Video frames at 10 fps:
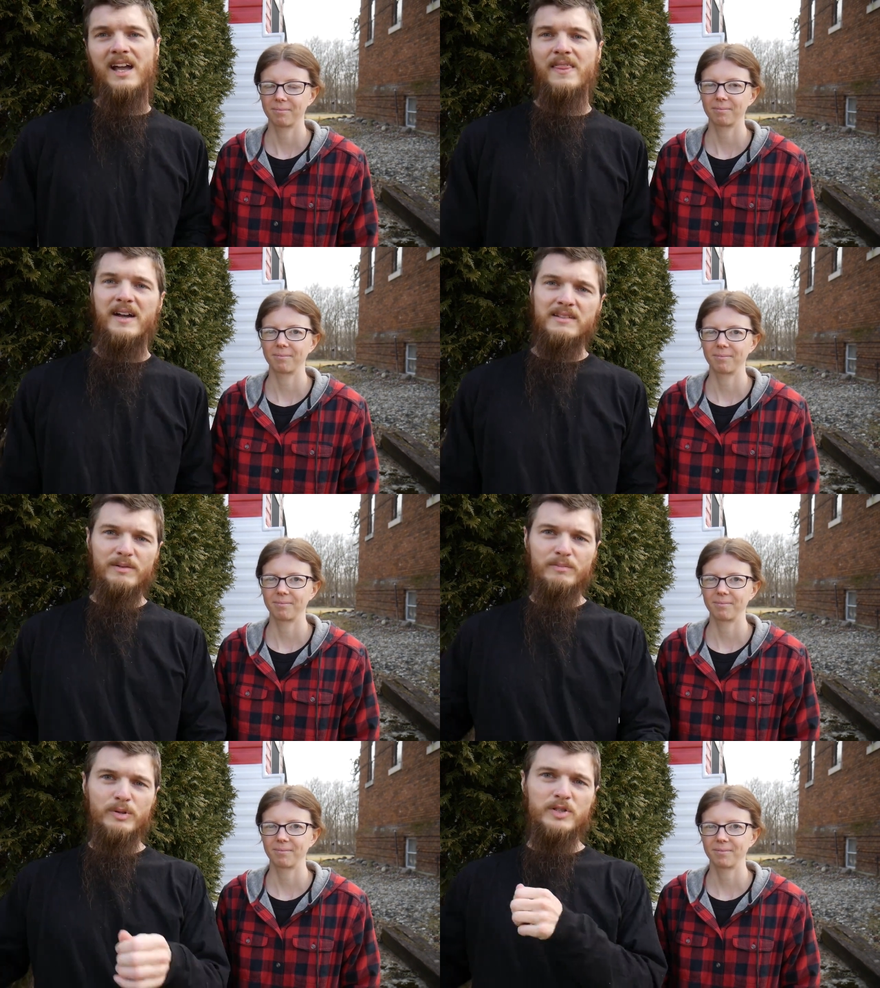Speaker 1: And that's
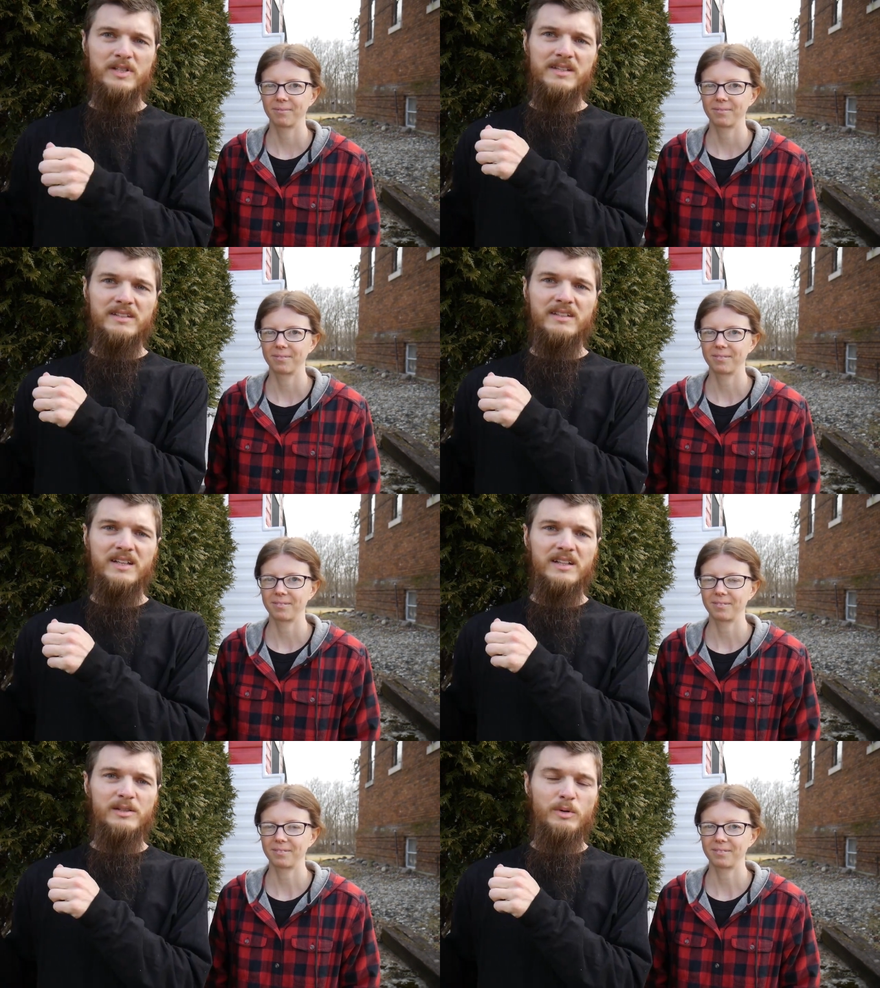what pushed us into
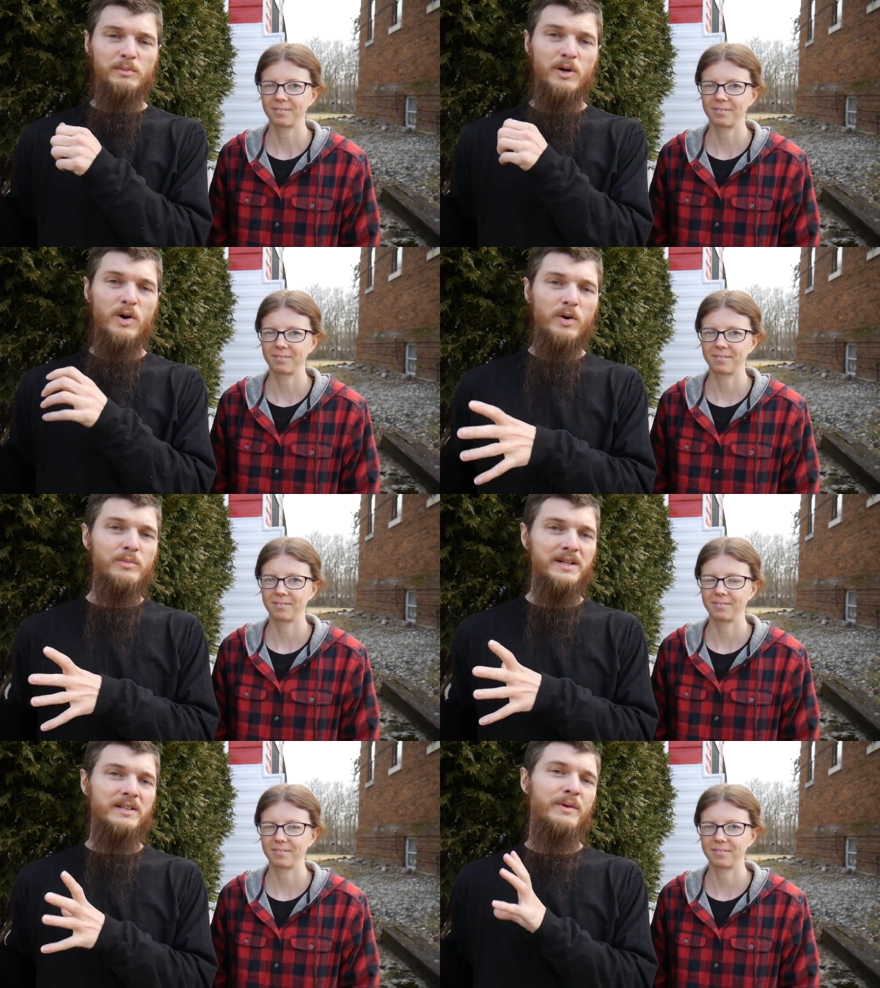getting the mobile
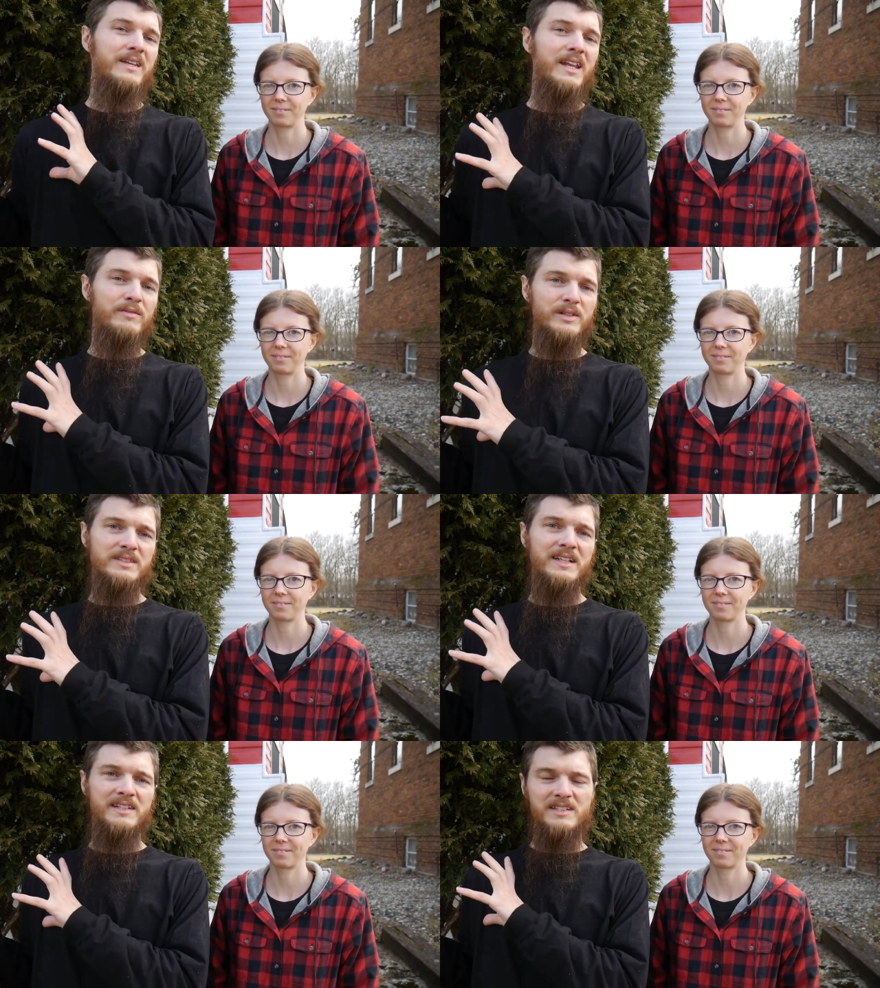home ready. We never
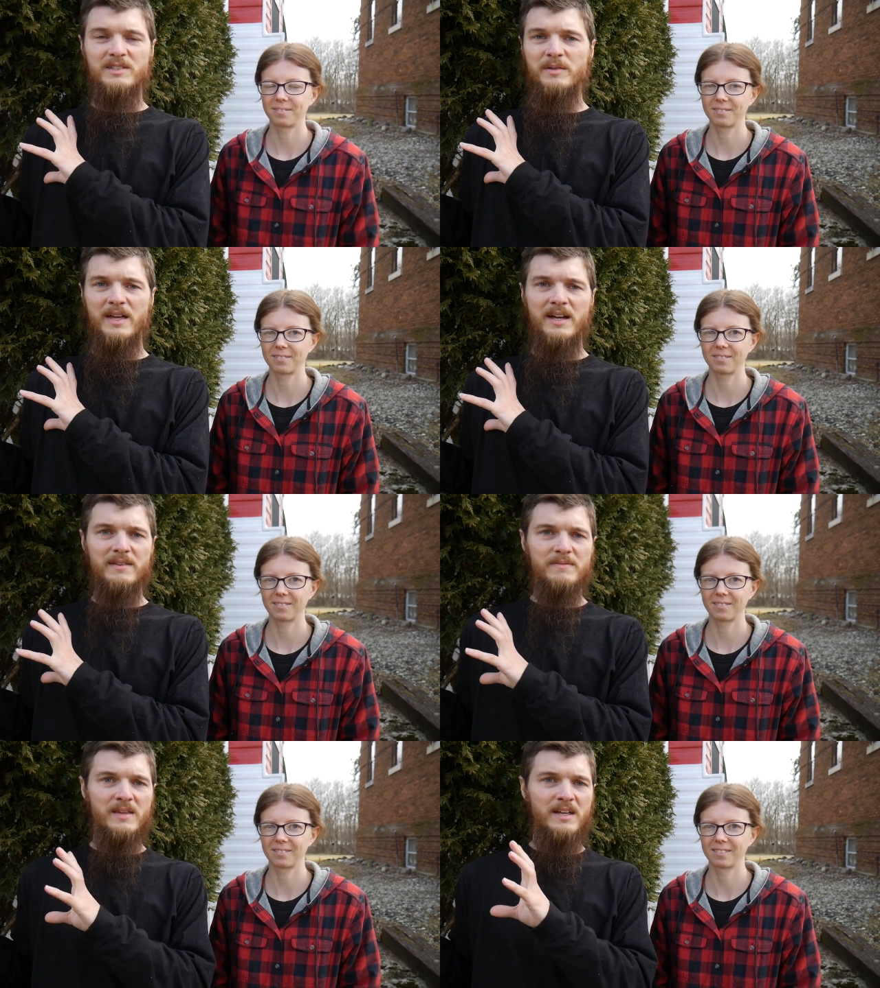intended to do
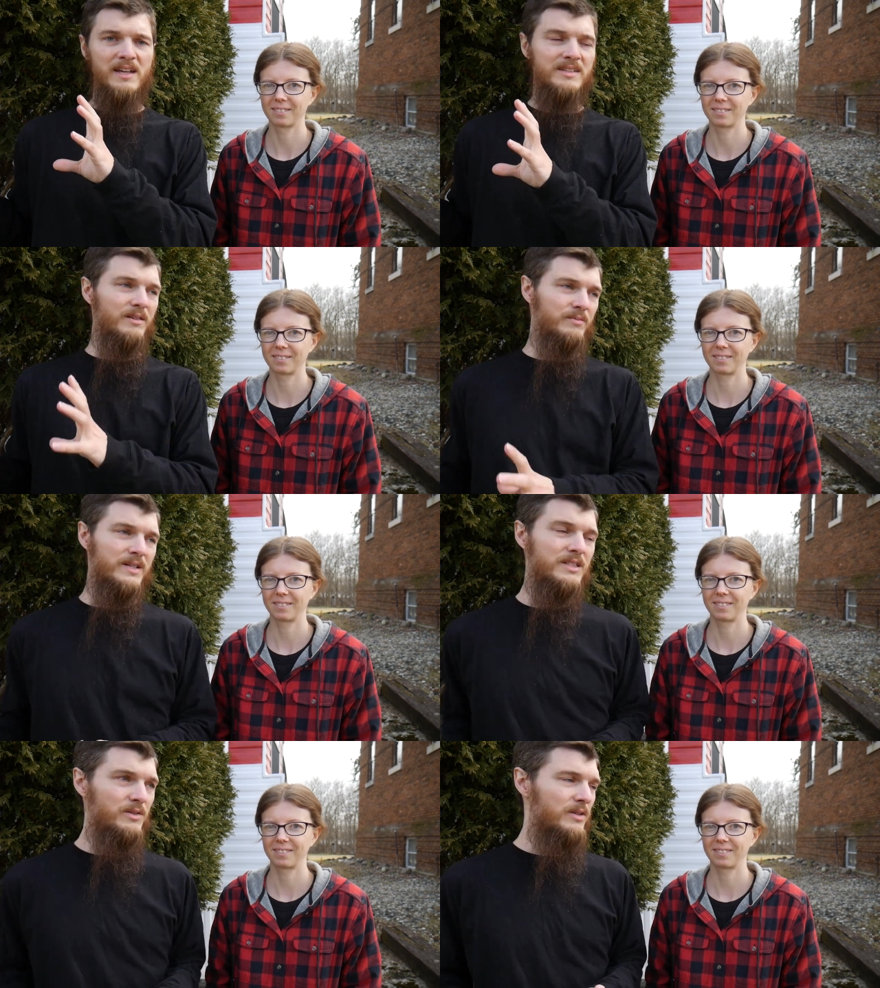that, is to
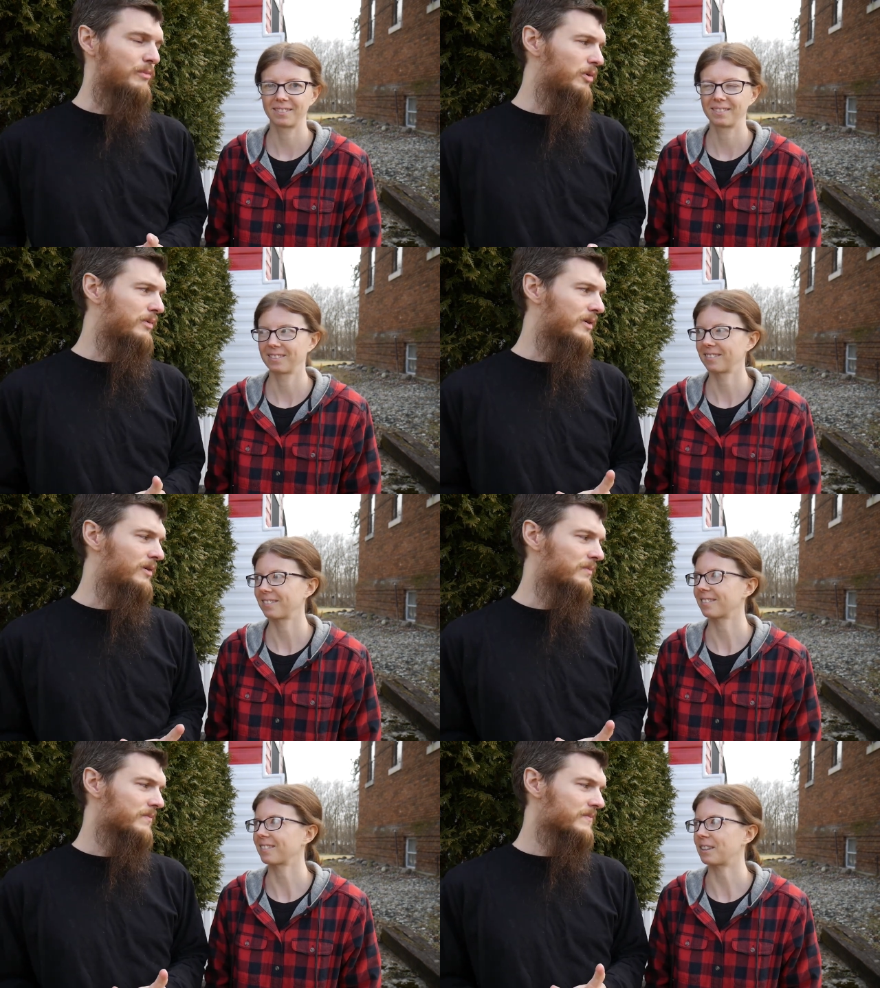redo the mobile
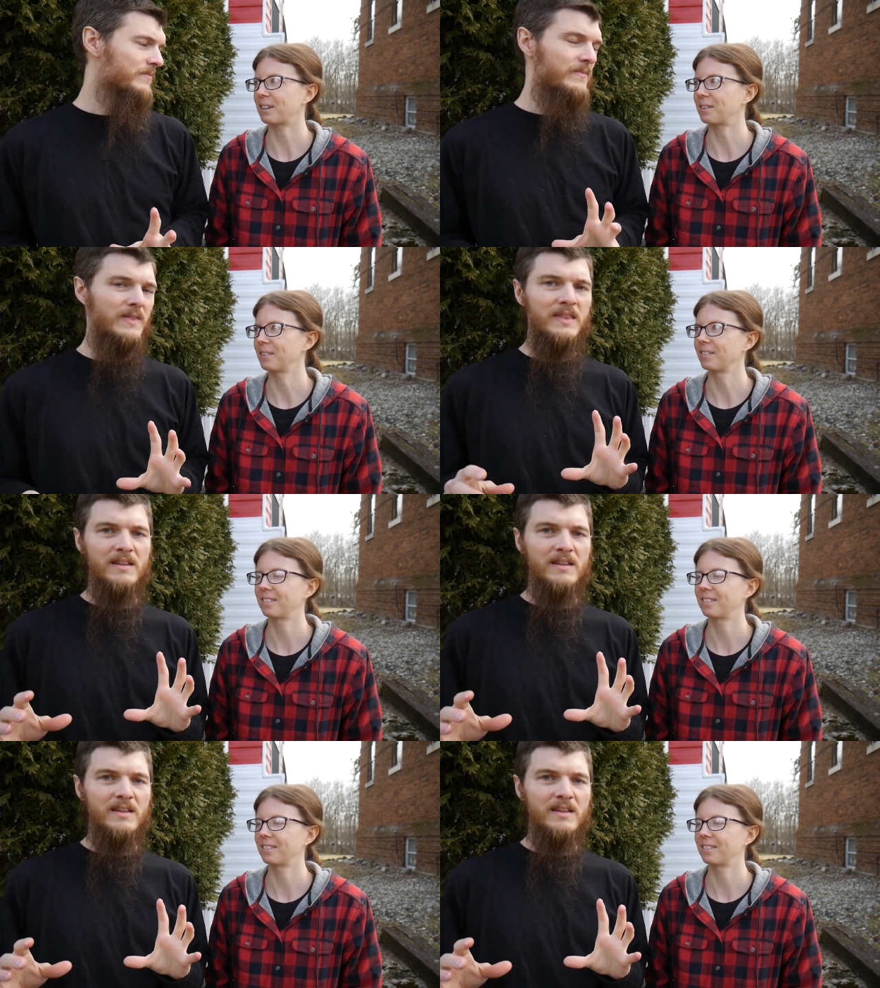home. No.